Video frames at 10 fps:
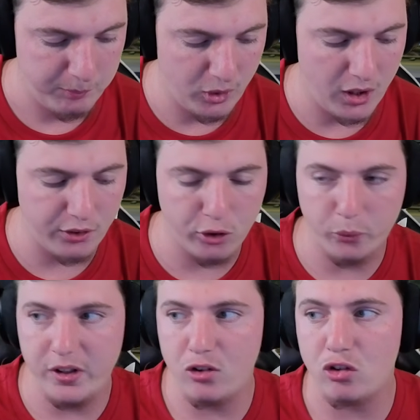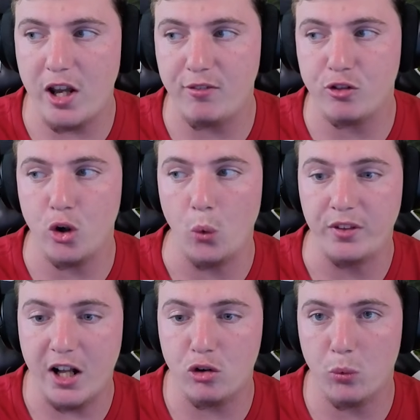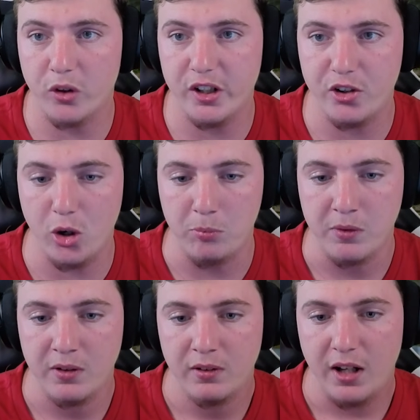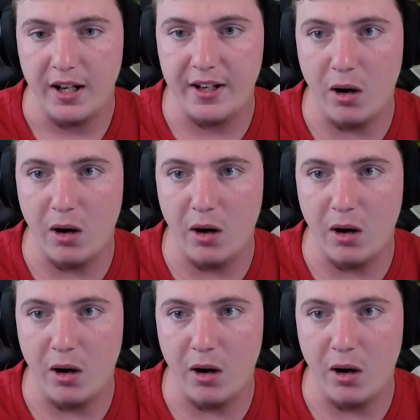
Block 3, save 2. That's what we're gonna do. And